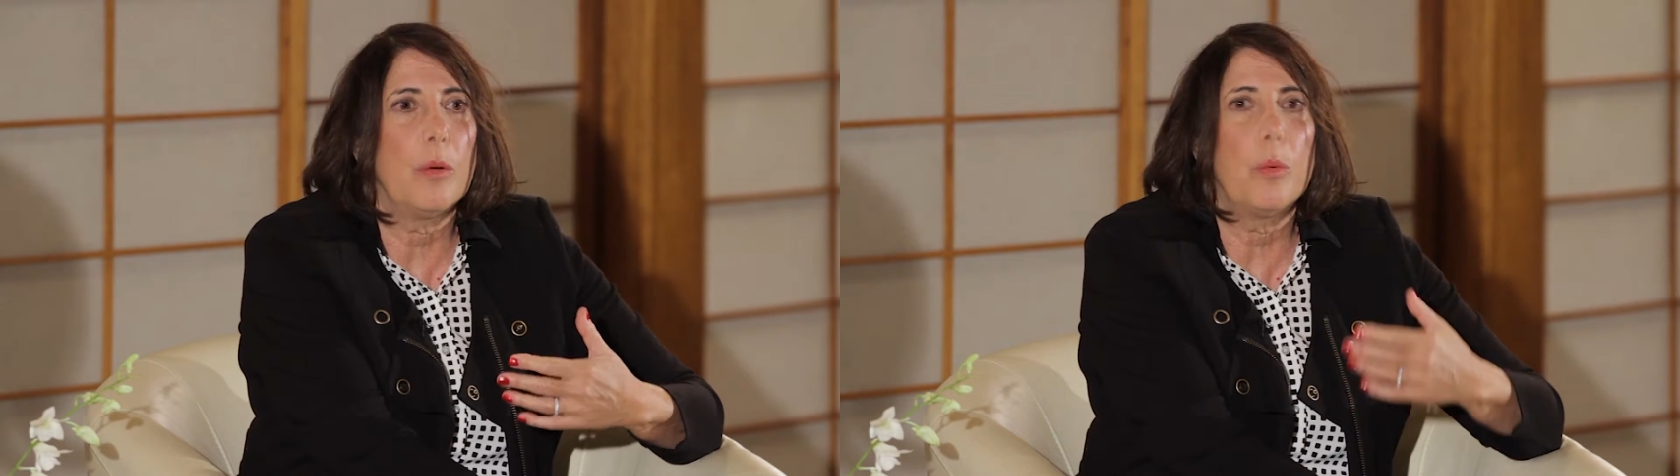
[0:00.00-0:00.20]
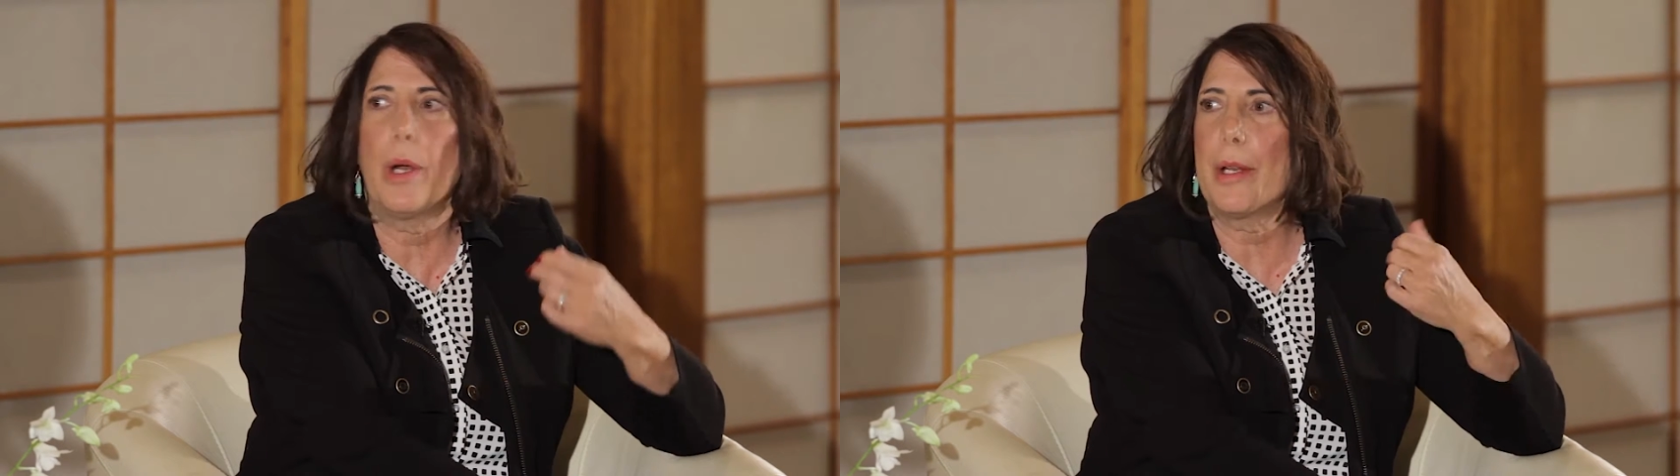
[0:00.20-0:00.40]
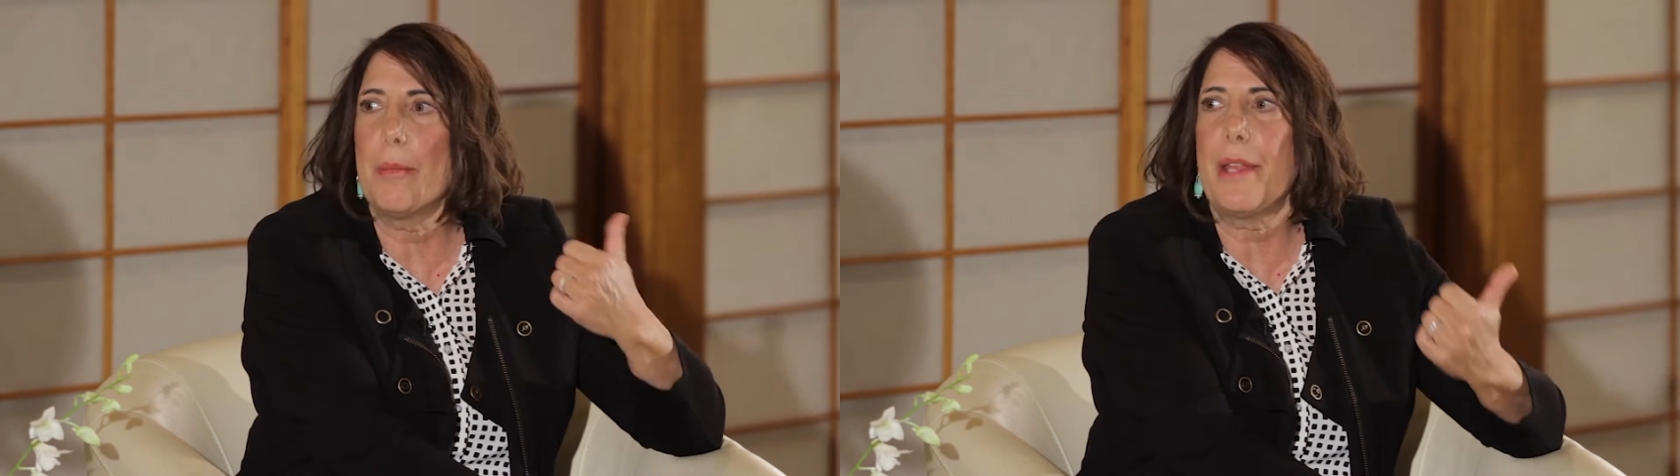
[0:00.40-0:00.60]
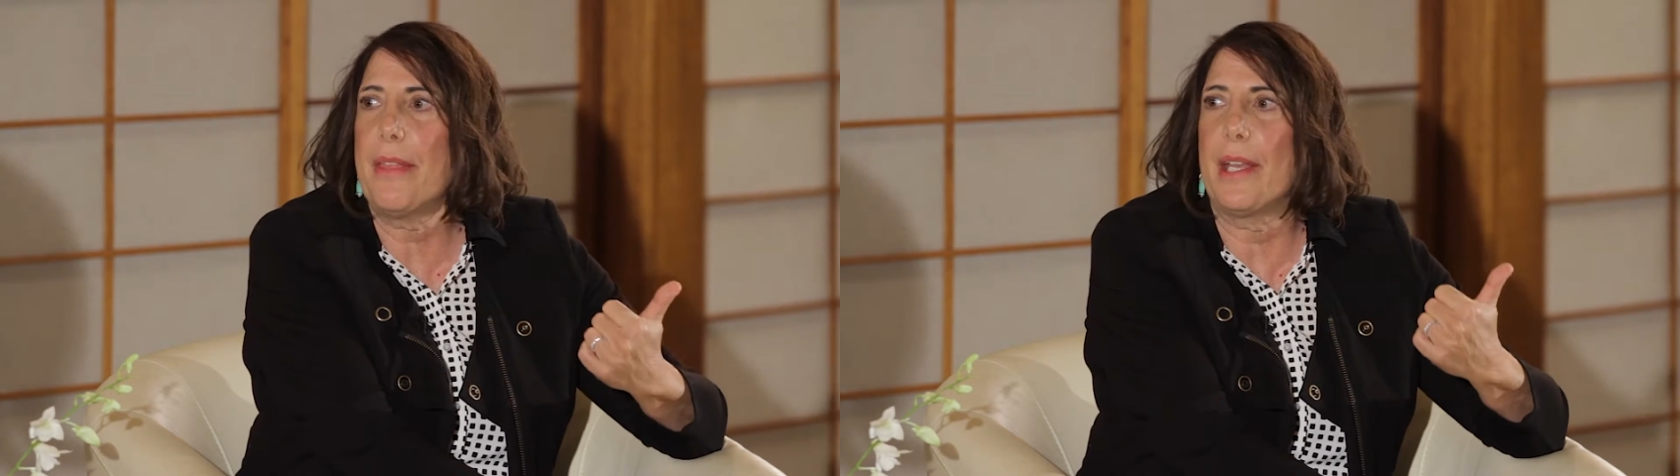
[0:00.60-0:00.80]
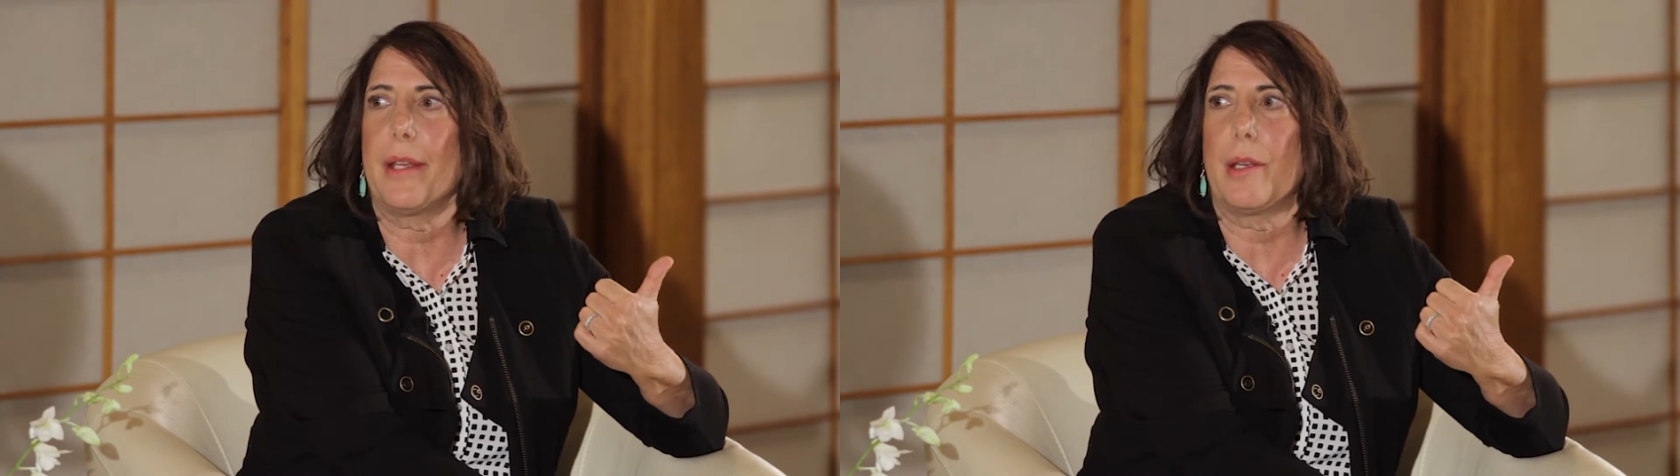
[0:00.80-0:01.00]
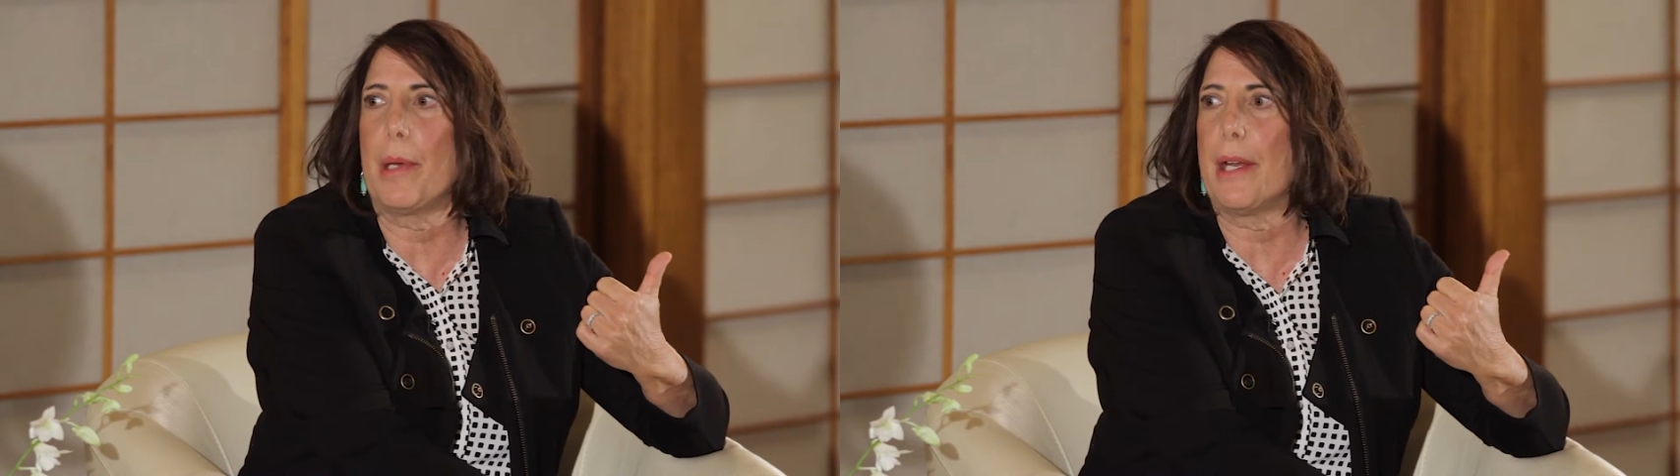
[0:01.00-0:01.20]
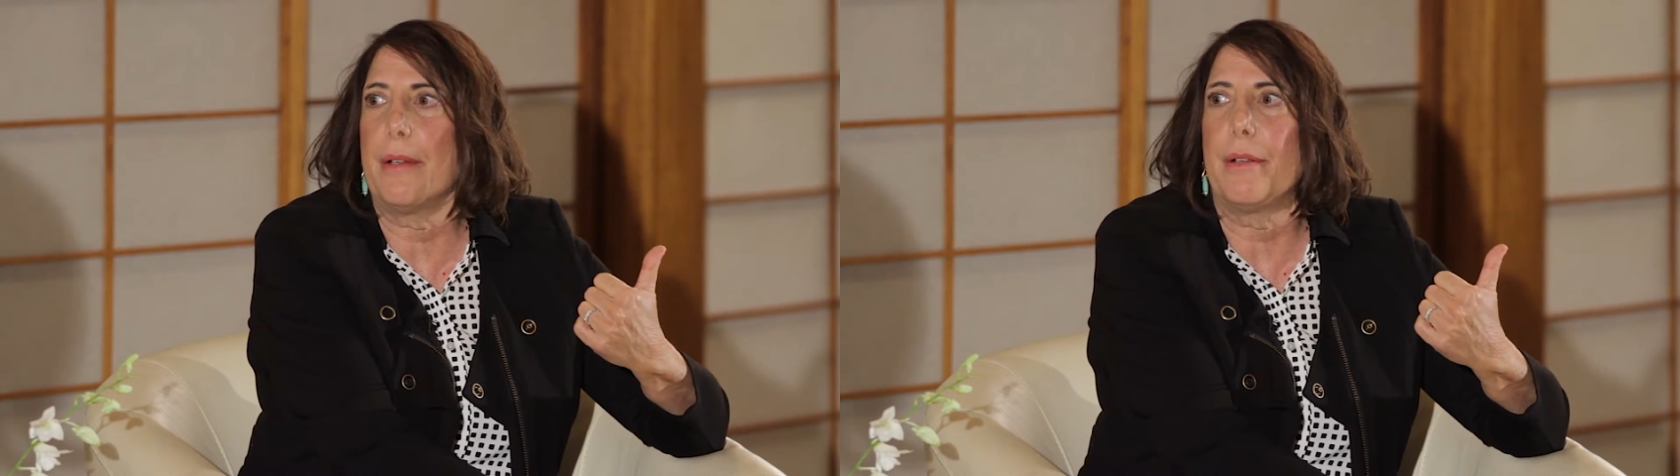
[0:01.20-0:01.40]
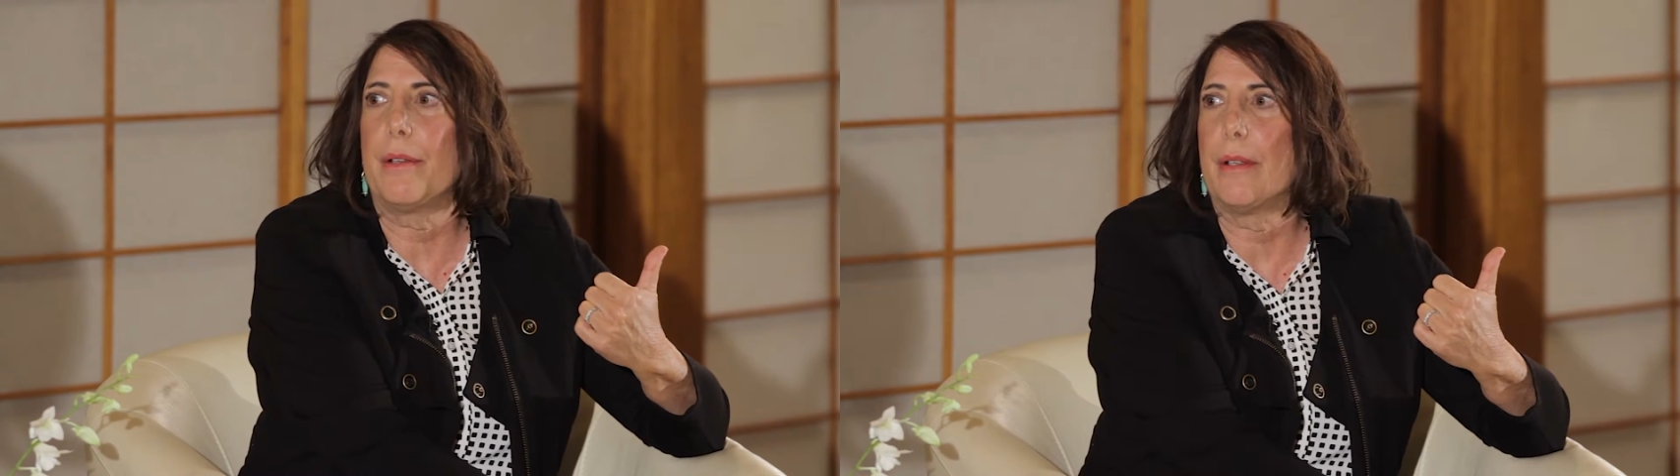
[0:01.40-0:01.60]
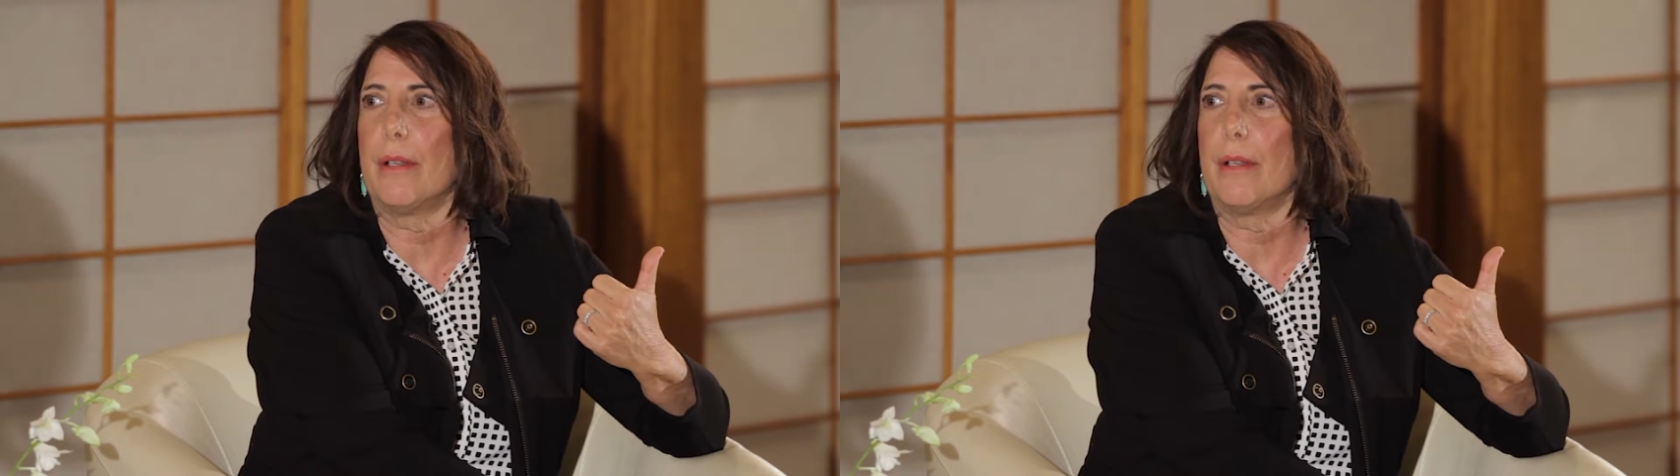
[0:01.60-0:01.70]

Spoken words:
What am I thinking about?